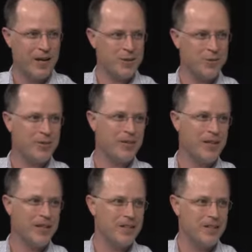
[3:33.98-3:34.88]
Azure
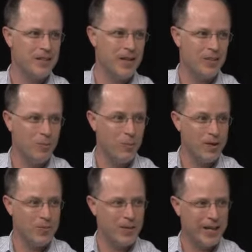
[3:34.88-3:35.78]
provides.
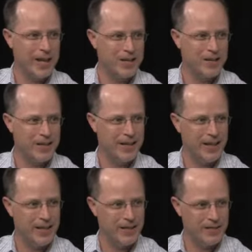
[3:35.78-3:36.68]
Once we actually
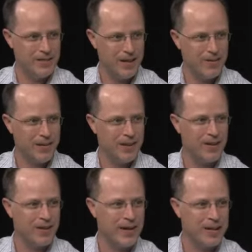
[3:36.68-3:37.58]
get
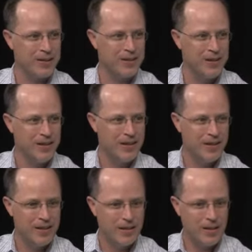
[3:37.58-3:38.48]
everything on Azure,
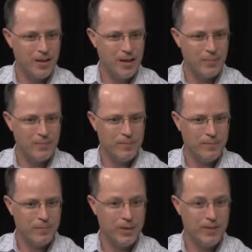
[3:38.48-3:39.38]

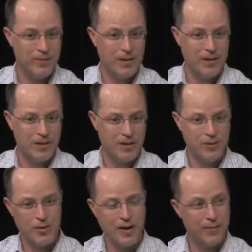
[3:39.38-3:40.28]
really fits our
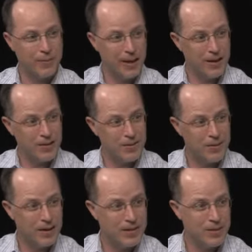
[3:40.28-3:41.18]
traffic patterns,
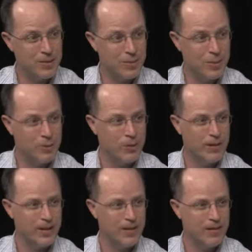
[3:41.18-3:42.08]
right? So we're
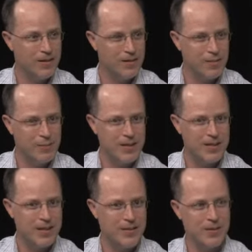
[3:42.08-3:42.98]
really
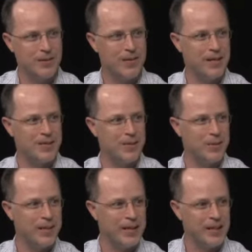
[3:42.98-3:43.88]
busy certain days of the
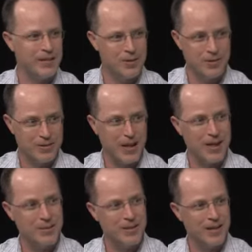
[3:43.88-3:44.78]
week and certain
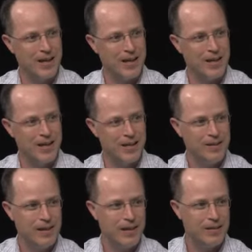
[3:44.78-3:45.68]
times of the day,
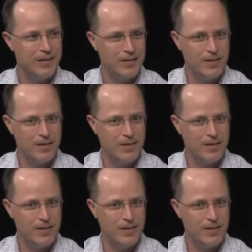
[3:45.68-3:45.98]
and